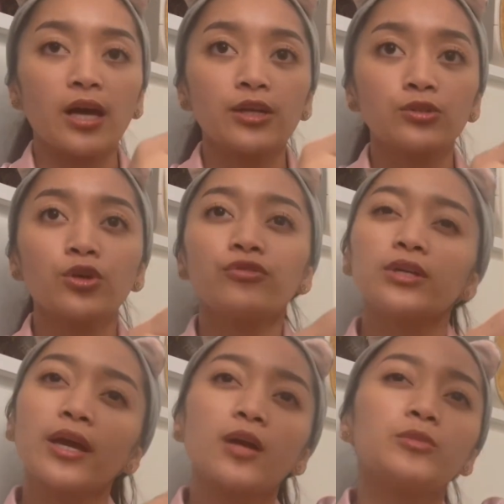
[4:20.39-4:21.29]
I don't know if the
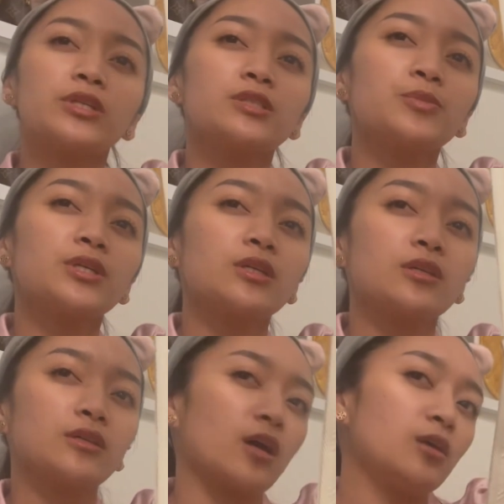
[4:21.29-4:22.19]
camera is picking
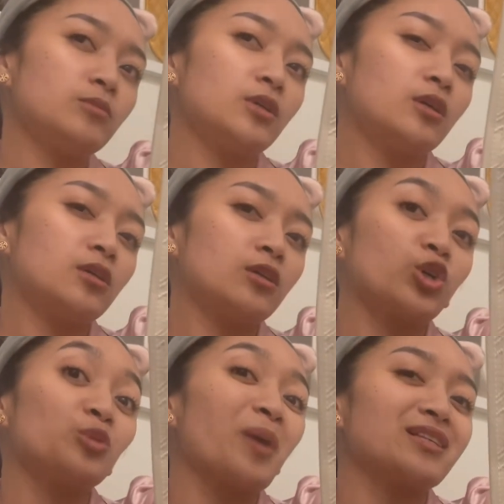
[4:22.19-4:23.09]
it up
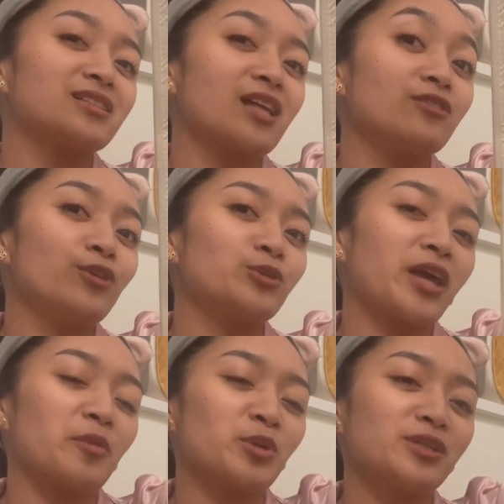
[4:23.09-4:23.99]
or my cell phone
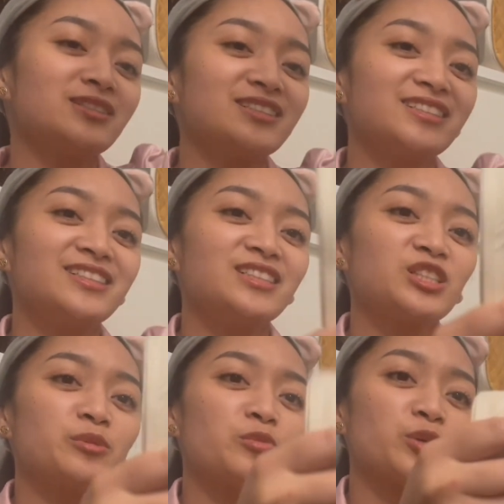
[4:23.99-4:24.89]
camera
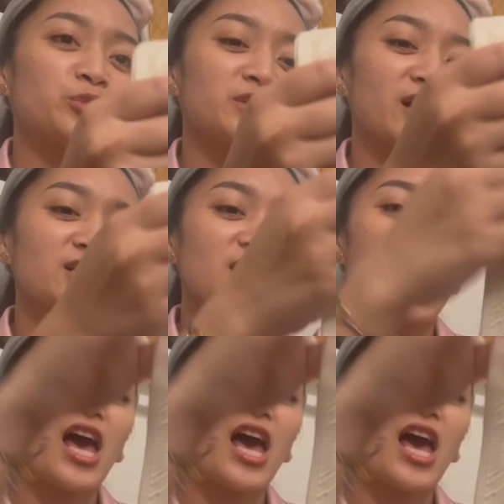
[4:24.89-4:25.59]
to be more precise.